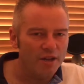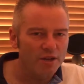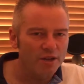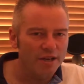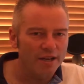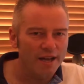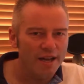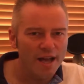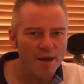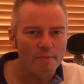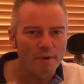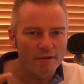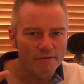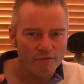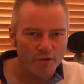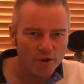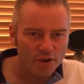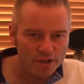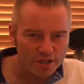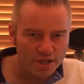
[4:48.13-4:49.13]
You're going to hear my
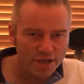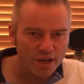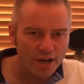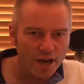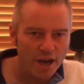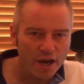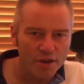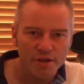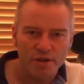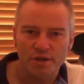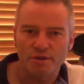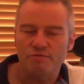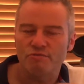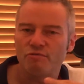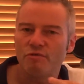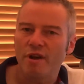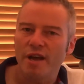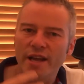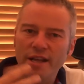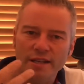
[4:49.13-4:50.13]
voice a lot. You're going
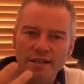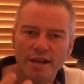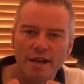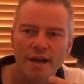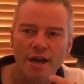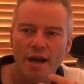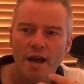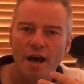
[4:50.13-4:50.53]
to read